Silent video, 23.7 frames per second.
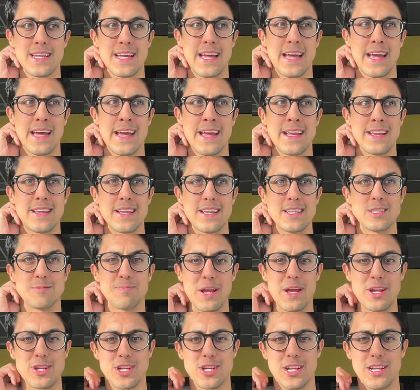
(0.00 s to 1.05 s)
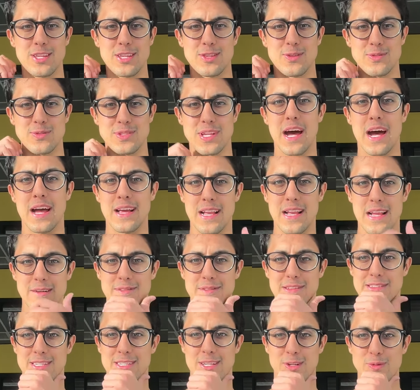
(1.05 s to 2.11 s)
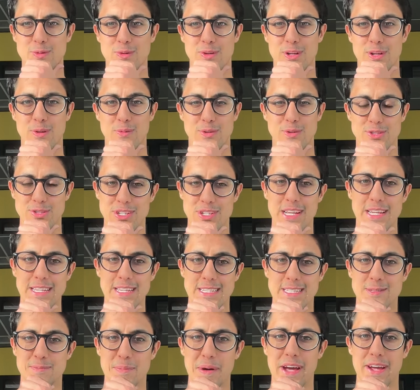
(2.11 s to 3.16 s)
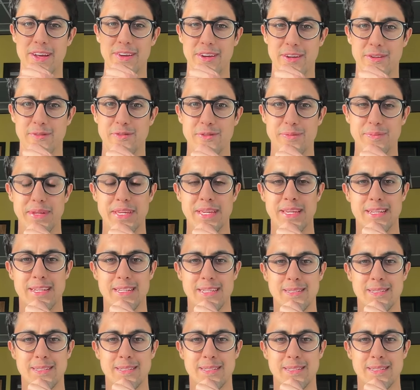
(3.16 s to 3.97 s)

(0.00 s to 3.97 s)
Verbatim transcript: at especially those higher levels at Google was really inspiring for me.